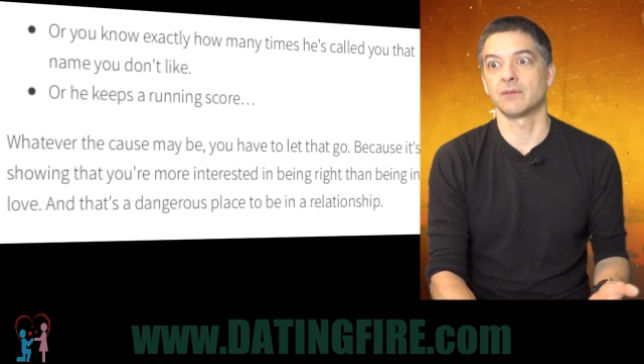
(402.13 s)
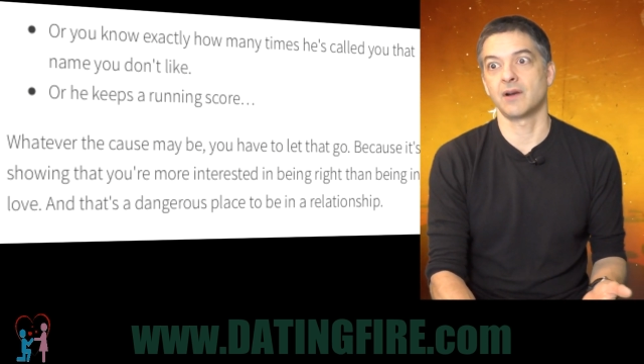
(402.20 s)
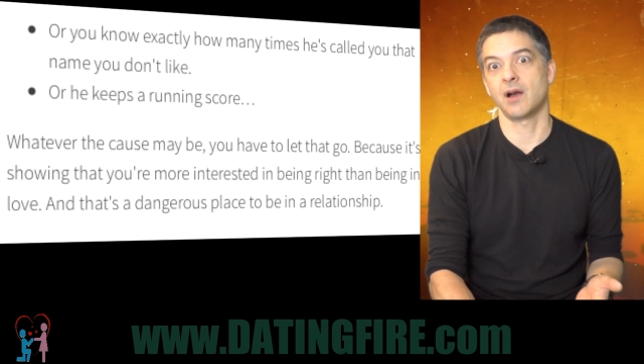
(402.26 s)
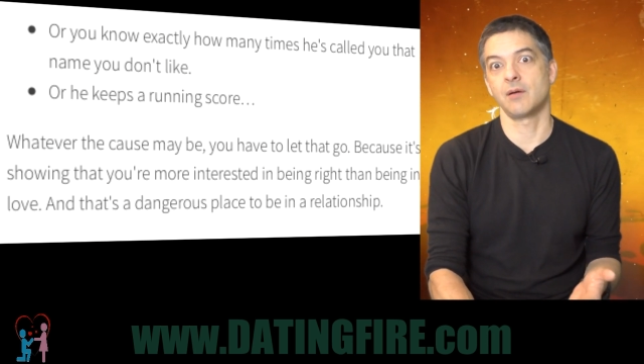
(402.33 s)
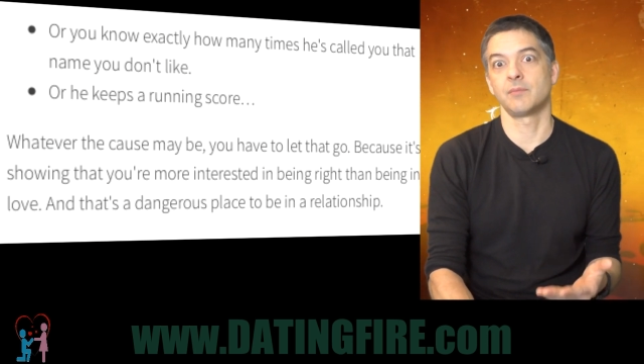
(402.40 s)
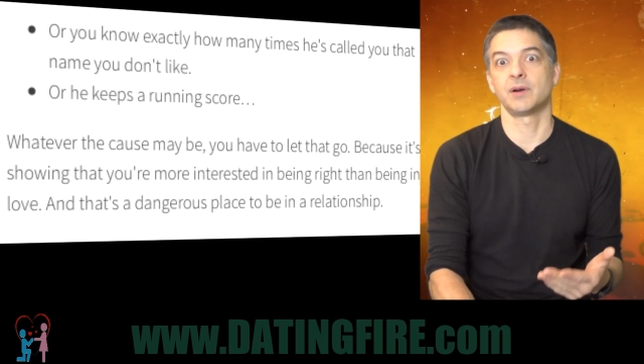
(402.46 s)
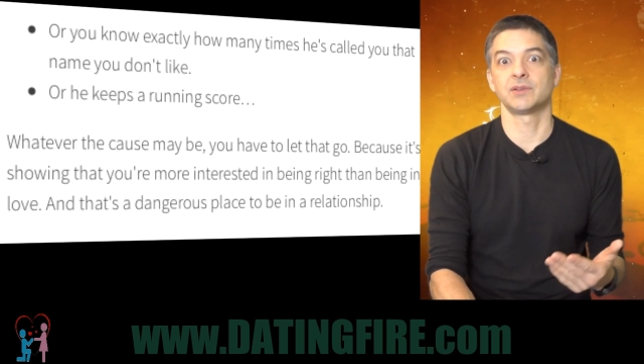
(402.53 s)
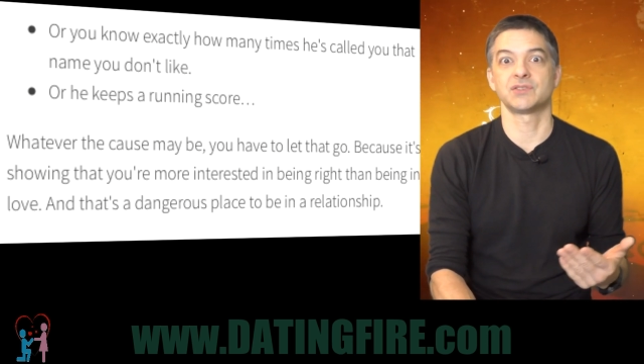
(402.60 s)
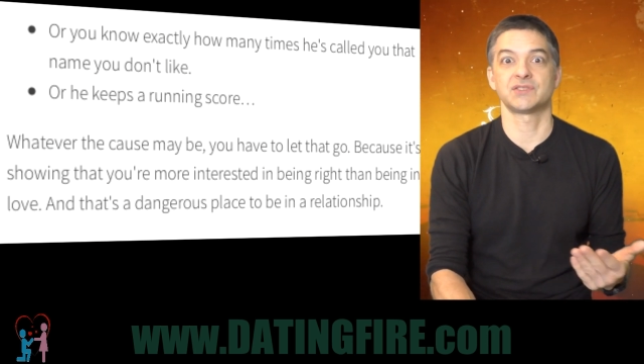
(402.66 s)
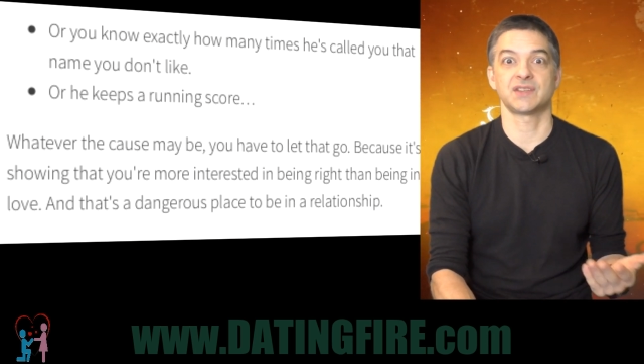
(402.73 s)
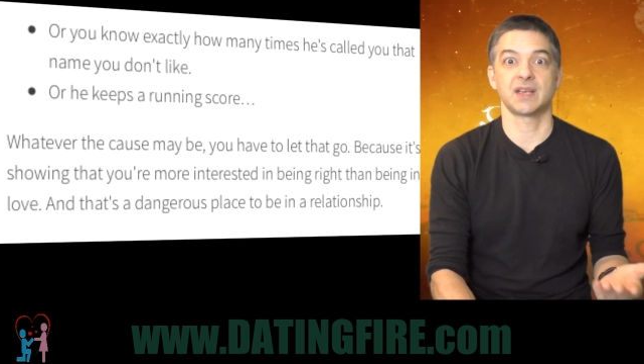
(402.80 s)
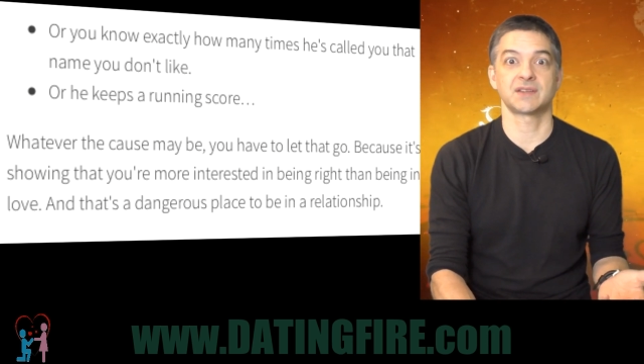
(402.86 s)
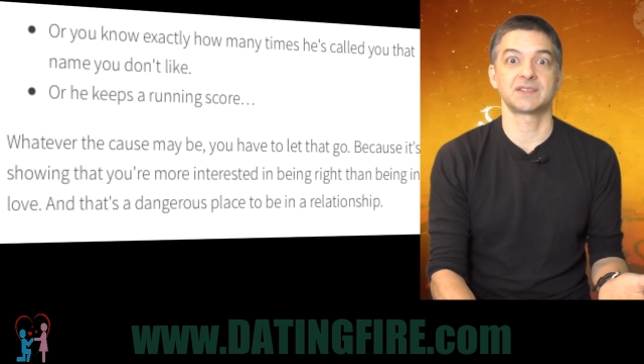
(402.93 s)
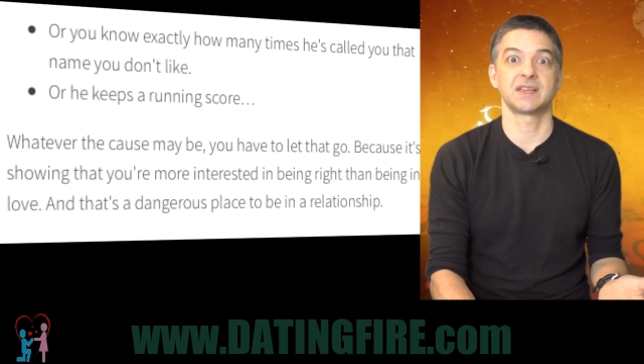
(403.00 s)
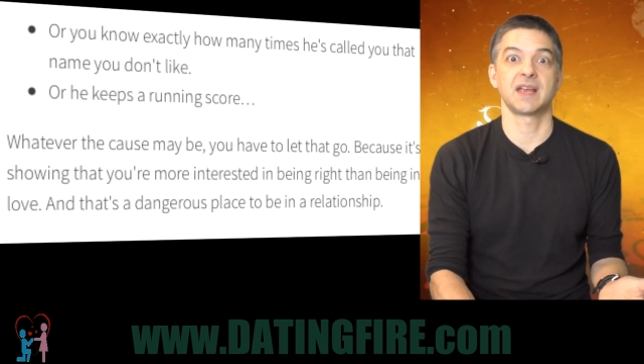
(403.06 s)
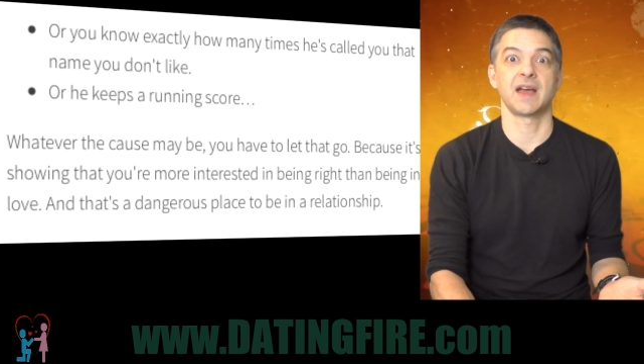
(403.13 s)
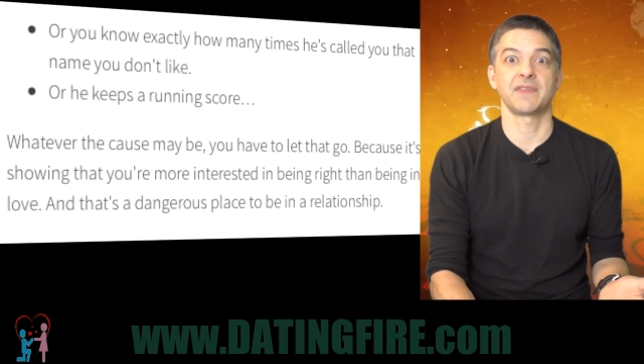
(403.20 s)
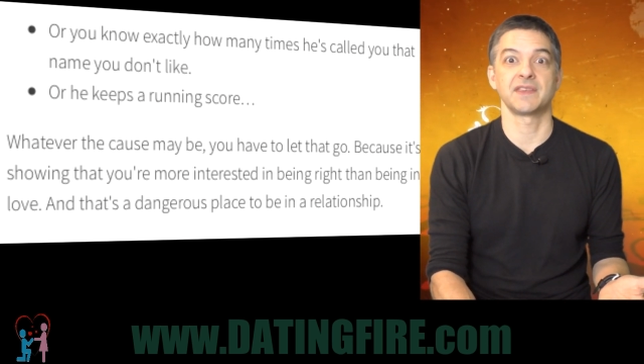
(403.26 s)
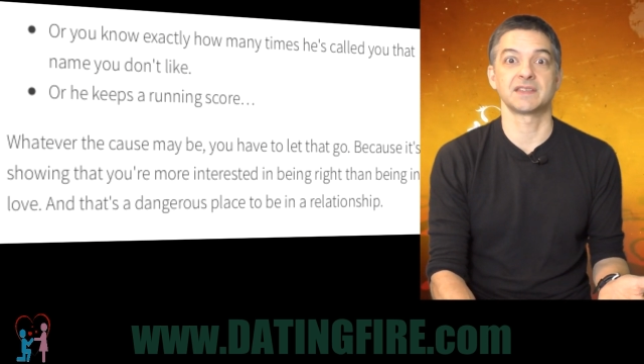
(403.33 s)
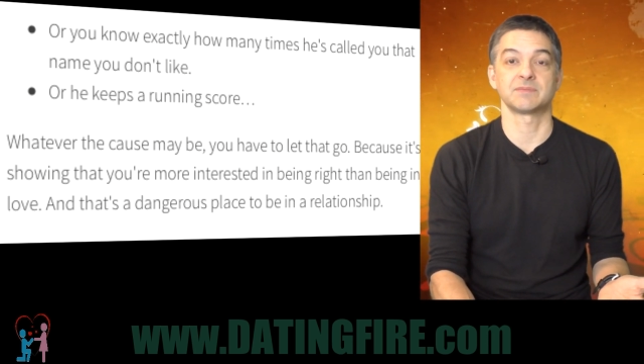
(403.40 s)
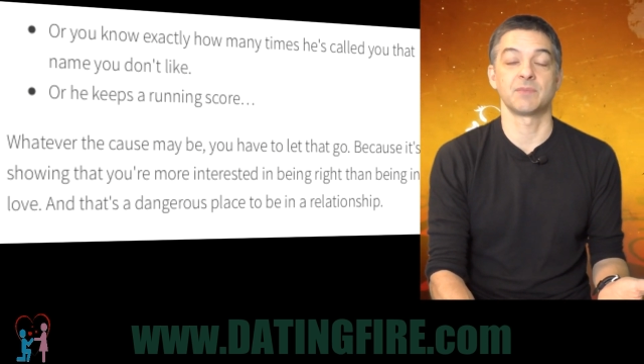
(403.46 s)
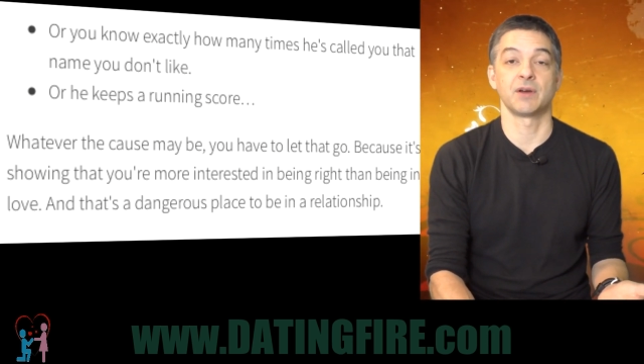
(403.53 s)
of how much sex he got
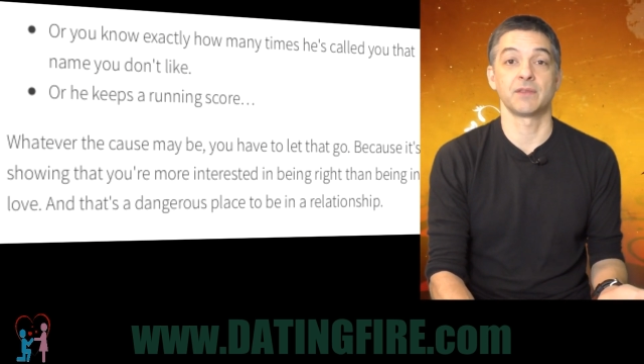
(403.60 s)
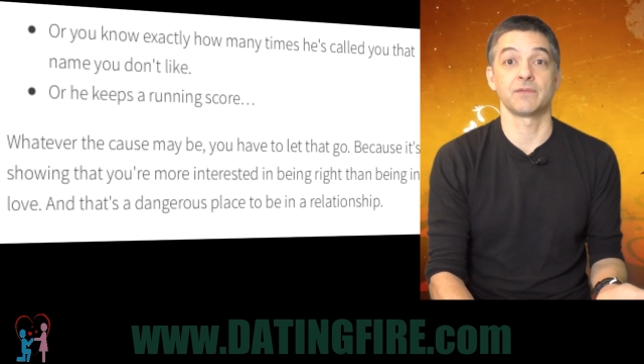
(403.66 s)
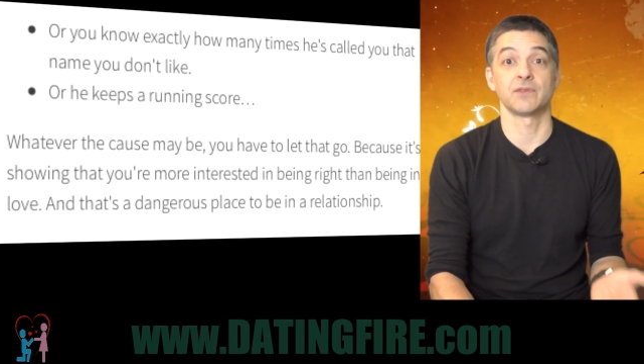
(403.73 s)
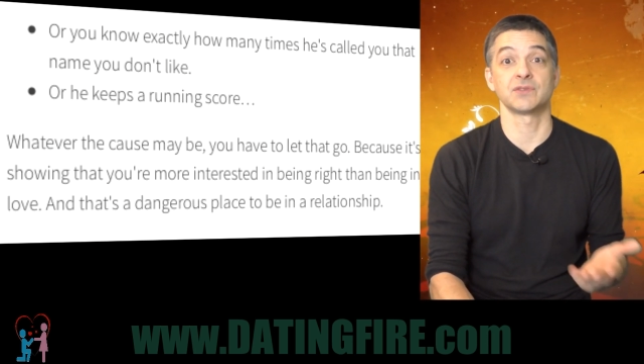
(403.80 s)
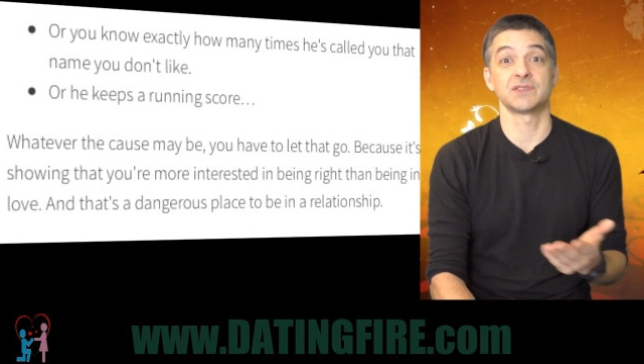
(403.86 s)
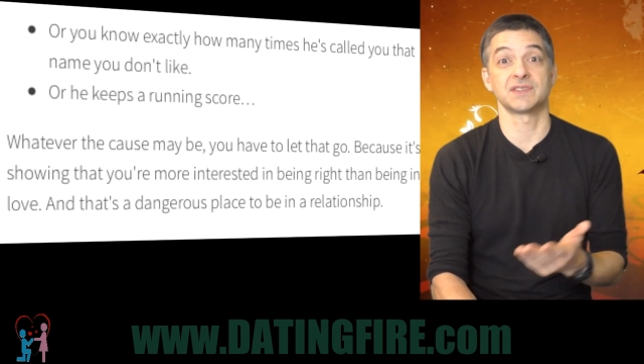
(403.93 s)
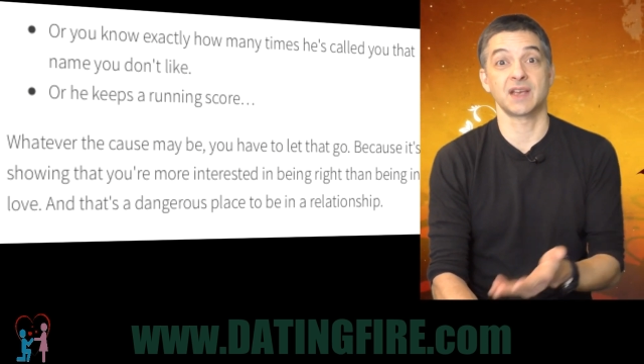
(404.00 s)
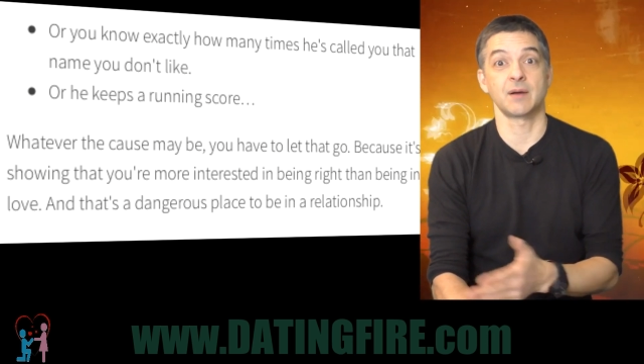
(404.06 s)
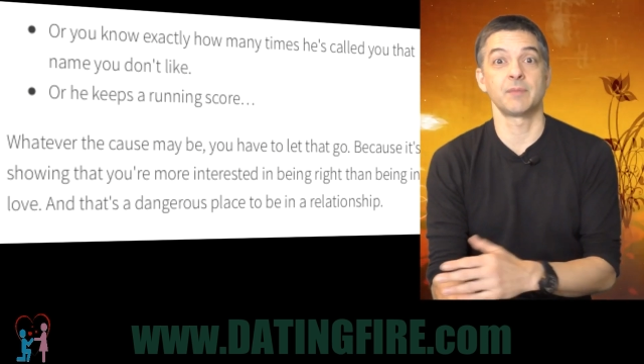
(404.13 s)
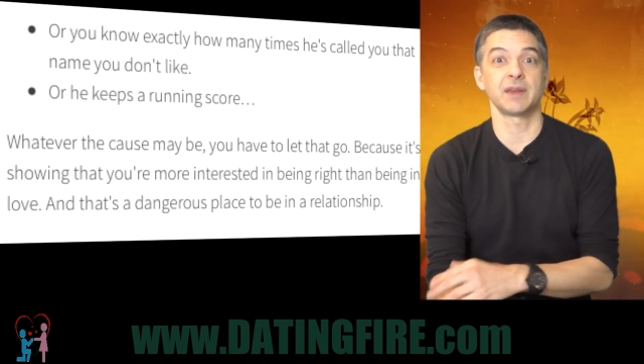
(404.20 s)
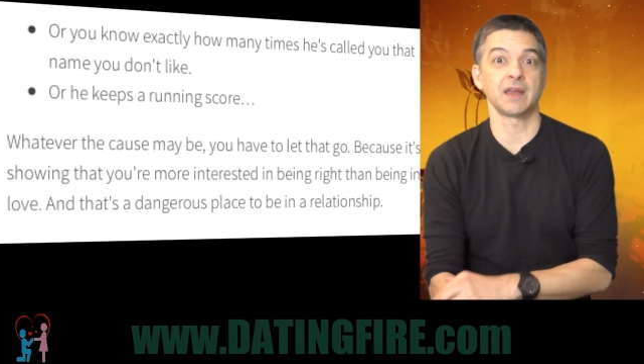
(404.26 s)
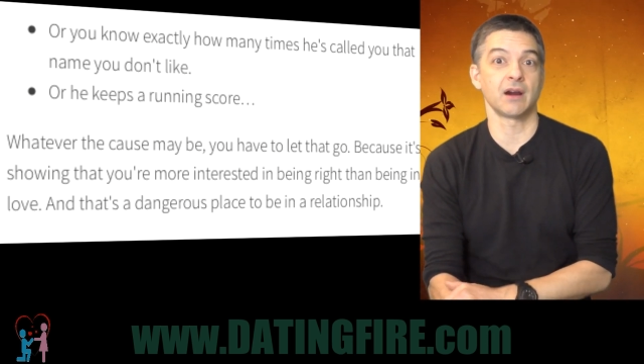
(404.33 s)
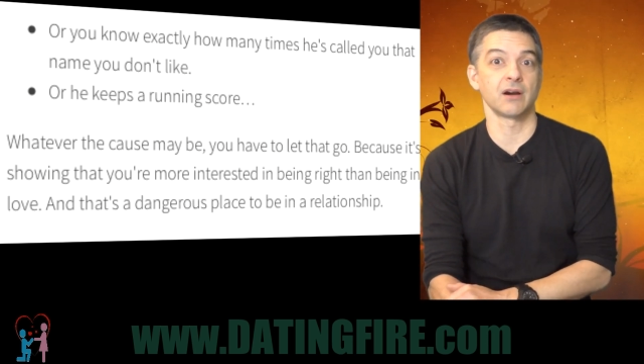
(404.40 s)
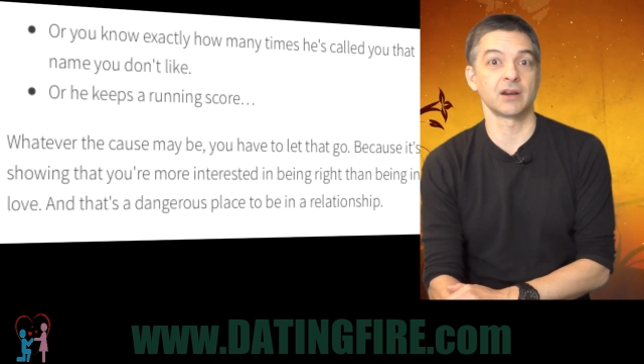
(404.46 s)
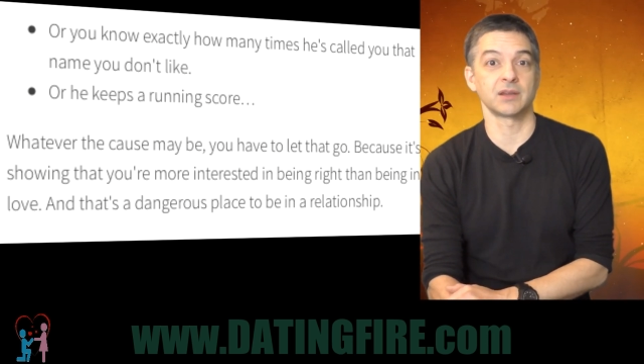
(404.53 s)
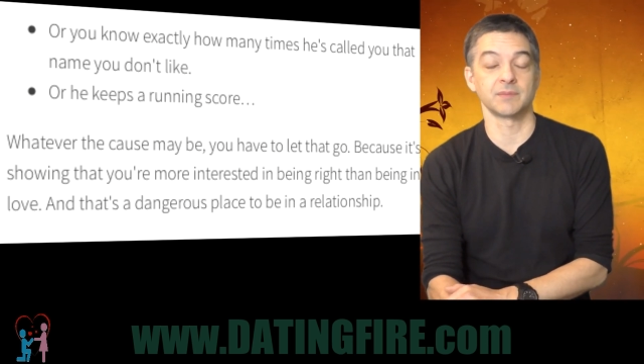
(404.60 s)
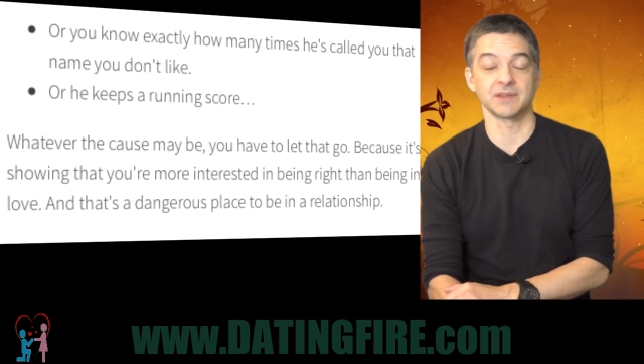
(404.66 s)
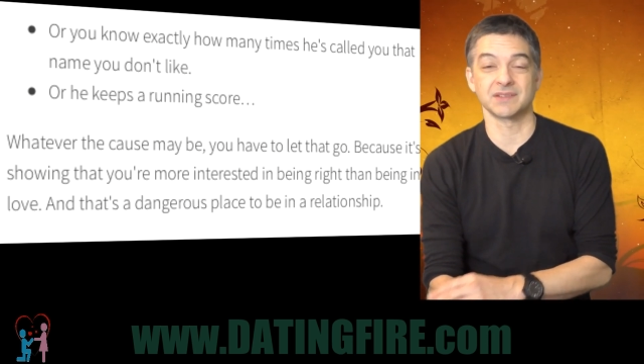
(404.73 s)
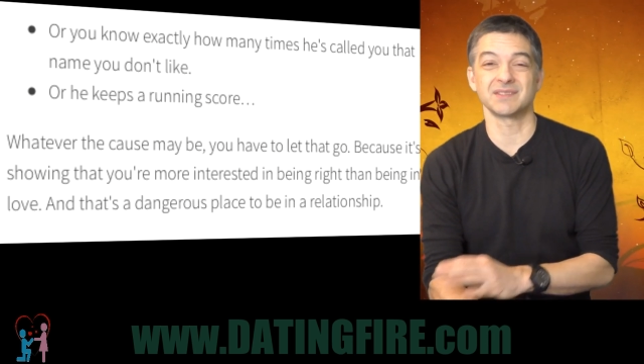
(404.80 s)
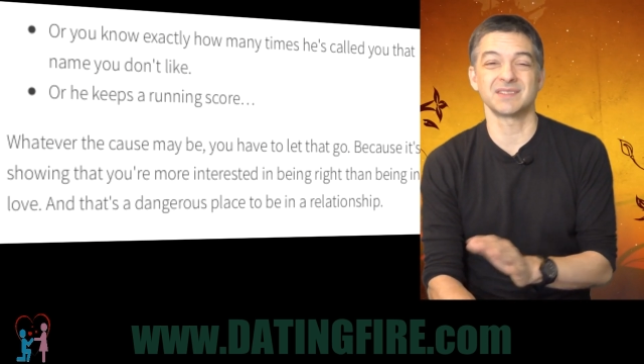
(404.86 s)
this month versus how many arguments.